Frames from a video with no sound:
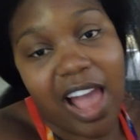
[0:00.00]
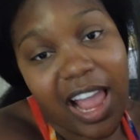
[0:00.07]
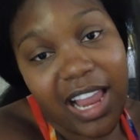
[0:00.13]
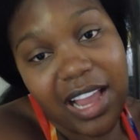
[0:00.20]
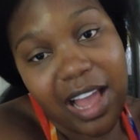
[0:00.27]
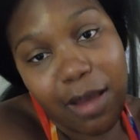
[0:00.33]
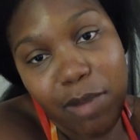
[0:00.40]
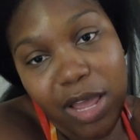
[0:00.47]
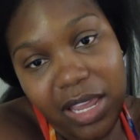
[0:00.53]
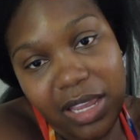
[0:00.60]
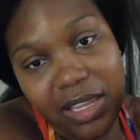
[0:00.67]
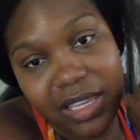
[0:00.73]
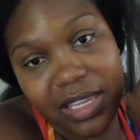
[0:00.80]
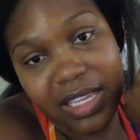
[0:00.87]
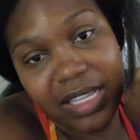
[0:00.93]
I got back
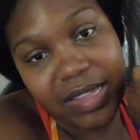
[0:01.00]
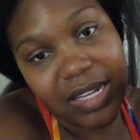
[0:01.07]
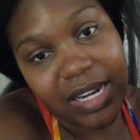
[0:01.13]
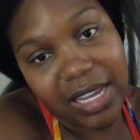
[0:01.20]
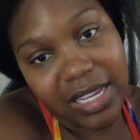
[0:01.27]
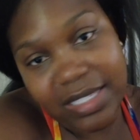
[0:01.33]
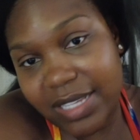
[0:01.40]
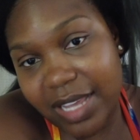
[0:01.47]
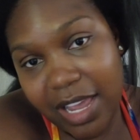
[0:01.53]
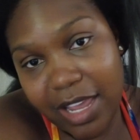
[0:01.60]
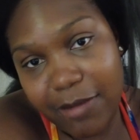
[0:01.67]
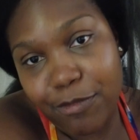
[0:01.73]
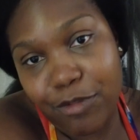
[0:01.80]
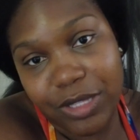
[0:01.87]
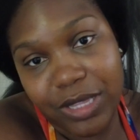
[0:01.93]
in the nick of
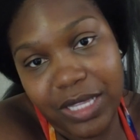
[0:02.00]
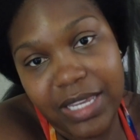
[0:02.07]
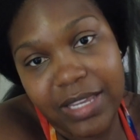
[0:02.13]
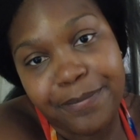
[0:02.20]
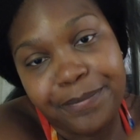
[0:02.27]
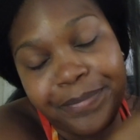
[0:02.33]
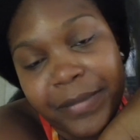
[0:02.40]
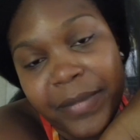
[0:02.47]
time really,